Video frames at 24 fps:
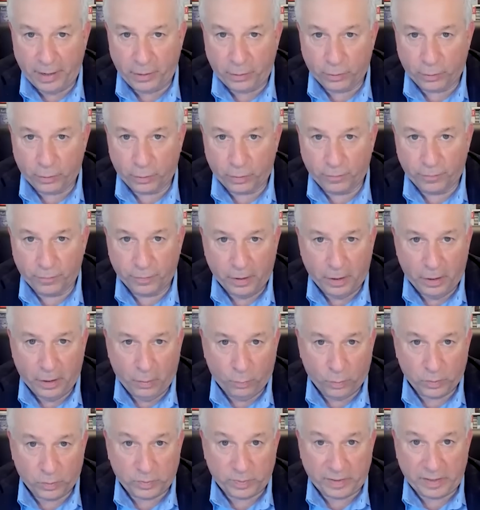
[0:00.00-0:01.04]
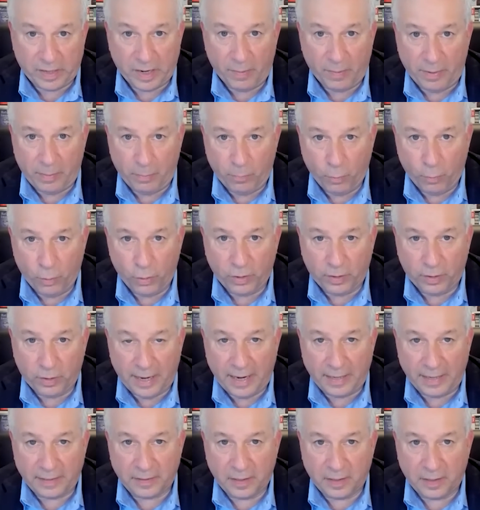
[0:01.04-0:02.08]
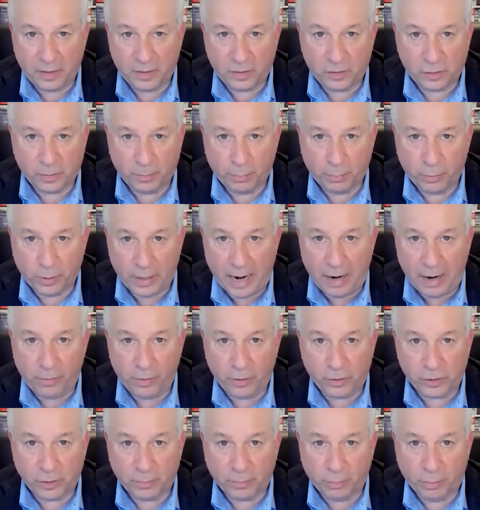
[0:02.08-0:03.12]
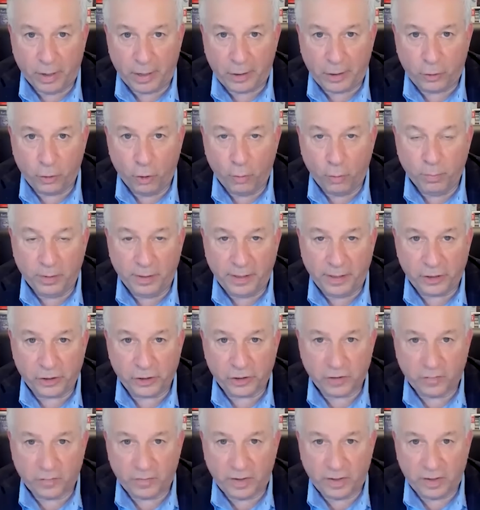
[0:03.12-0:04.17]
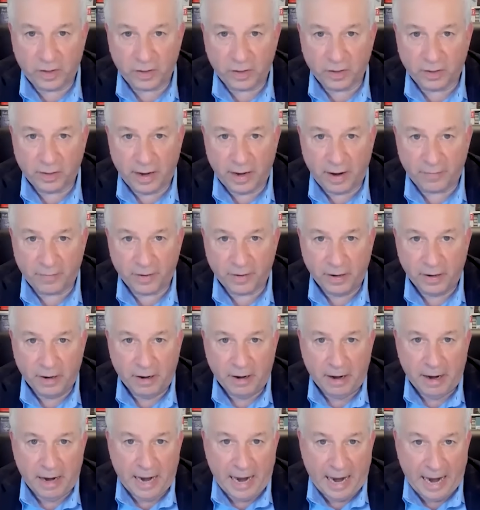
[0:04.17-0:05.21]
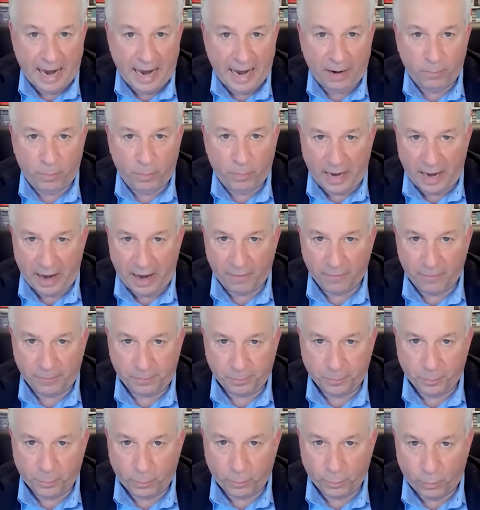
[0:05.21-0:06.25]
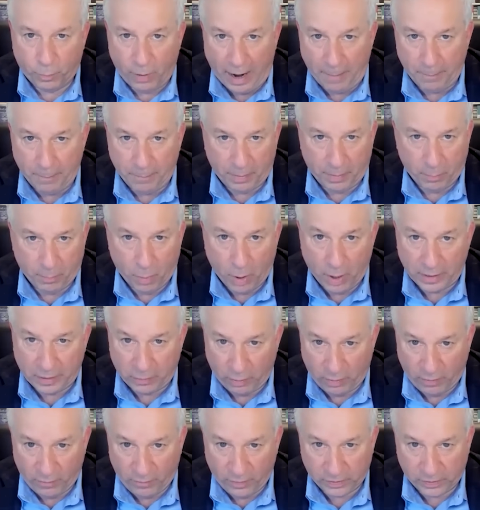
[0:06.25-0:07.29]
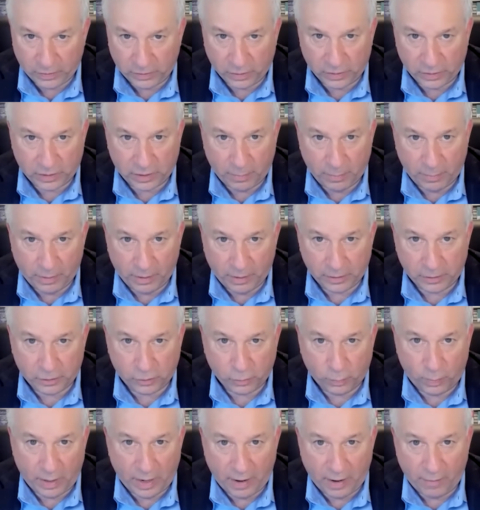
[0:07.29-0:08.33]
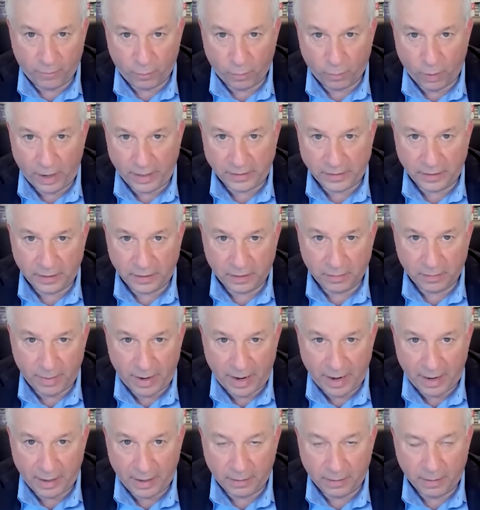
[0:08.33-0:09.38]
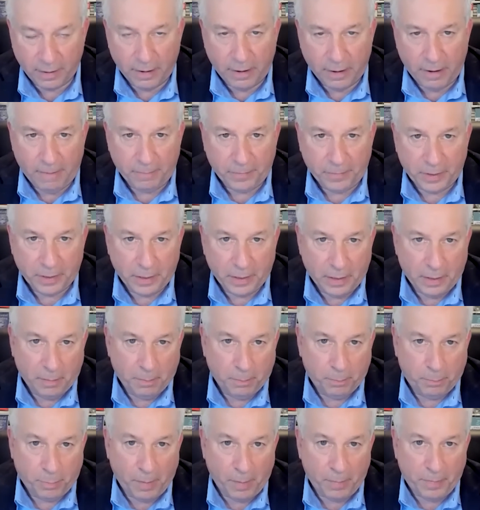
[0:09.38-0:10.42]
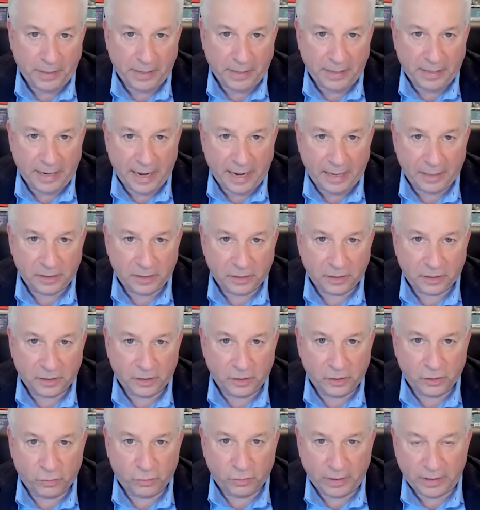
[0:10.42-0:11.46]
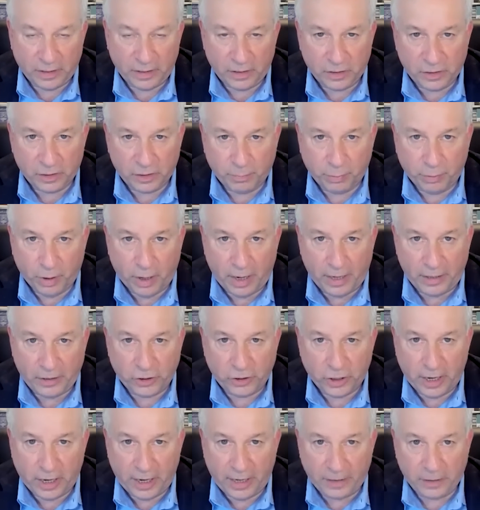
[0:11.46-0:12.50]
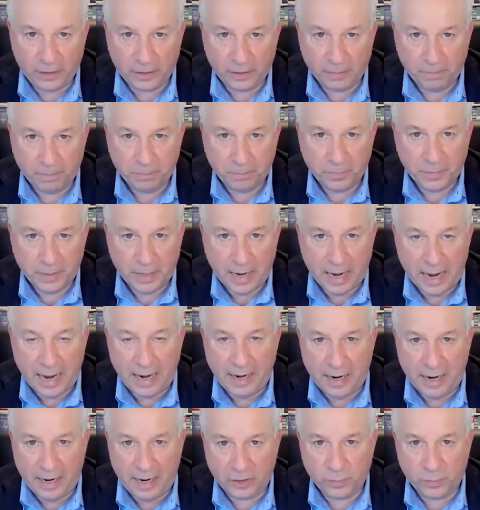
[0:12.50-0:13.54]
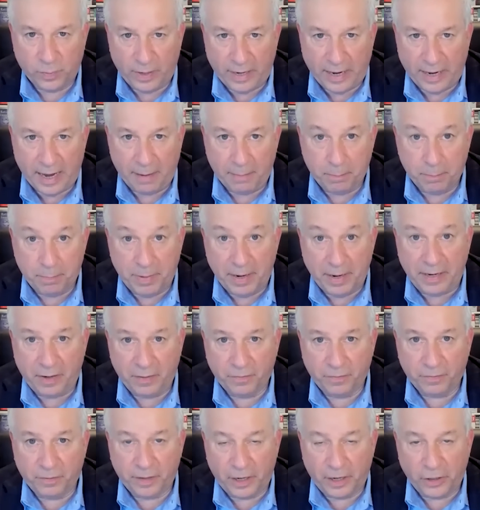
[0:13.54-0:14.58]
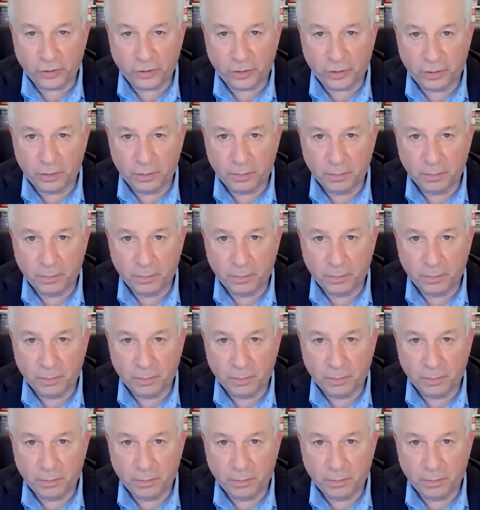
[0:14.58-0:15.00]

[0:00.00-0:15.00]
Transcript: curve was becoming more inelastic. Aggregate supply globally is shifting to the left. And we have rampant monetary and fiscal stimulus. So we have rising demand bumping against constricted supply chains. And hence we get big inflation.